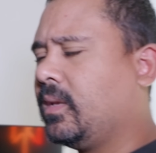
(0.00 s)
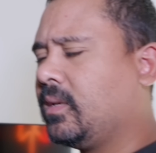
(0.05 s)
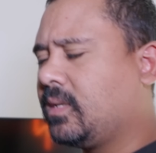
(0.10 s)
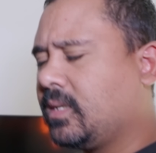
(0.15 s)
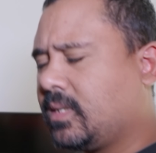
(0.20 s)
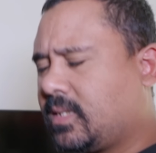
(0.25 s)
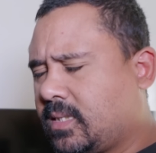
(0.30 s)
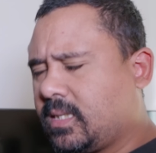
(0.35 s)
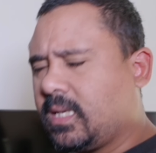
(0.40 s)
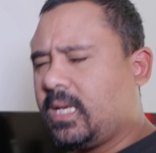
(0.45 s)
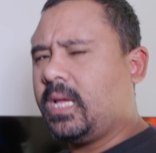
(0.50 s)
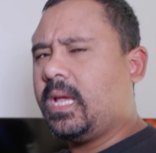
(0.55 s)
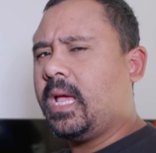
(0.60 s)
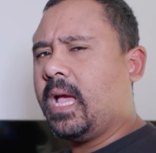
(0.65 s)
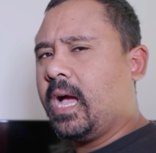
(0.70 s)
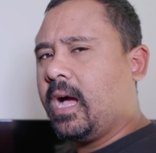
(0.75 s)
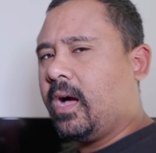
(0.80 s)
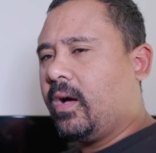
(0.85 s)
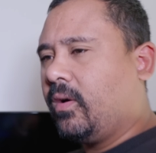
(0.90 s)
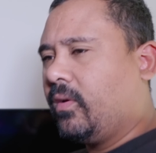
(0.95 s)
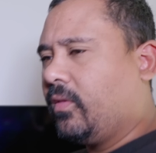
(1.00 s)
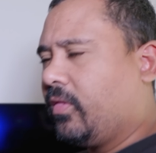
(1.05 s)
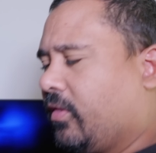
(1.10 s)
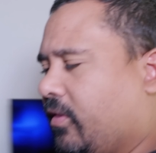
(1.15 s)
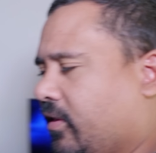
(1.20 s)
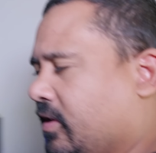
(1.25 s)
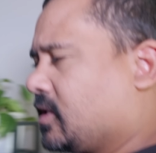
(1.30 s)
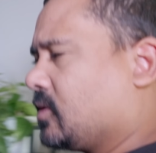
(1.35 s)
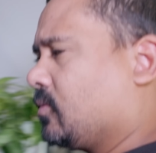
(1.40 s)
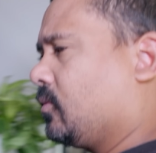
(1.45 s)
to see how
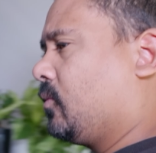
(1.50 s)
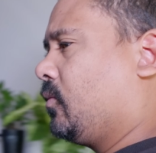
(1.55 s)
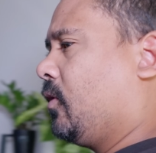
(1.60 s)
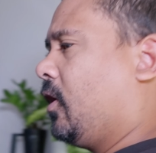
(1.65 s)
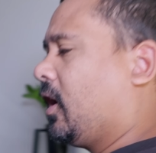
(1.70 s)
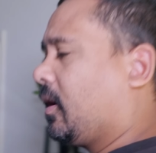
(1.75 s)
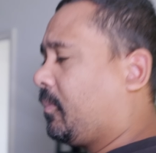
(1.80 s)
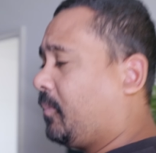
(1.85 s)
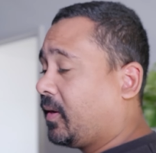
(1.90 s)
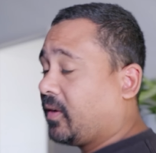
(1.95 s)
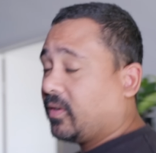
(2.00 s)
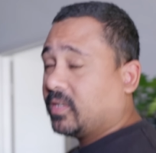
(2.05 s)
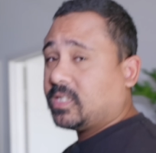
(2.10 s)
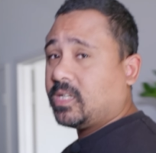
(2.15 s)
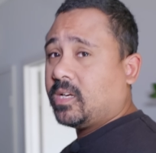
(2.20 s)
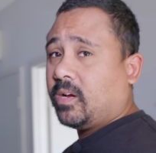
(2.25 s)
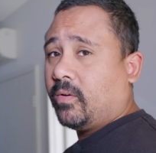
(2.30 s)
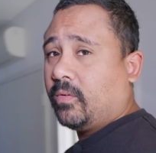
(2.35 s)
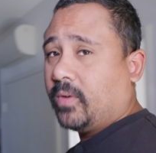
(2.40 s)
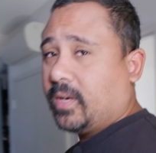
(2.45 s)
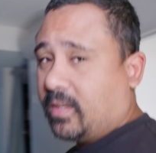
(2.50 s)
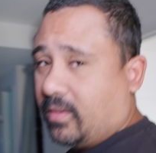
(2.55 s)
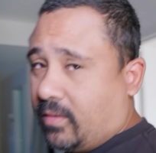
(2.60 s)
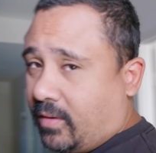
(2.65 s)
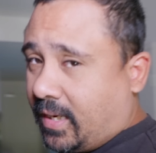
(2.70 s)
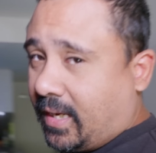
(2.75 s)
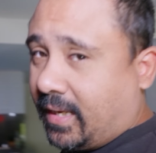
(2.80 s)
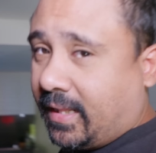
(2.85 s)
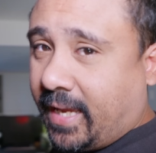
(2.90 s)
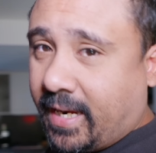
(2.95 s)
this would work, because you know what we do
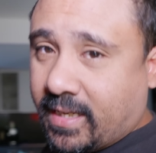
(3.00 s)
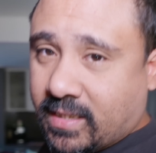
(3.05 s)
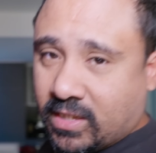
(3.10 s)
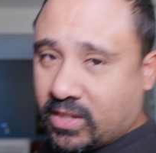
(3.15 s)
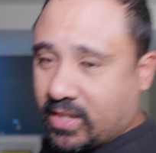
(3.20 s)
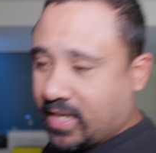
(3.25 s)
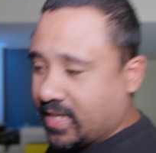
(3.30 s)
here, ladies and